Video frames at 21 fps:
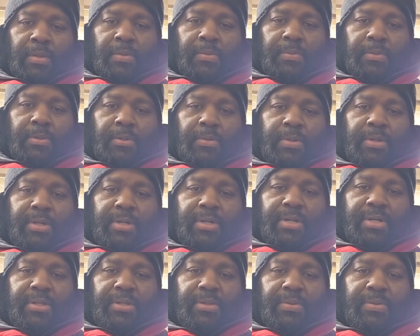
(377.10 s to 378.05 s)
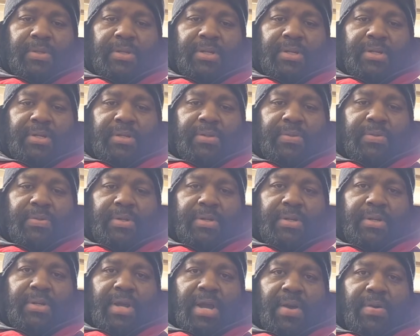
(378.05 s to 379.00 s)
Doing good, doing good, doing
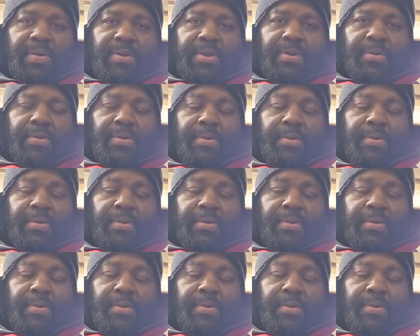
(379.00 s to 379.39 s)
good. How are you?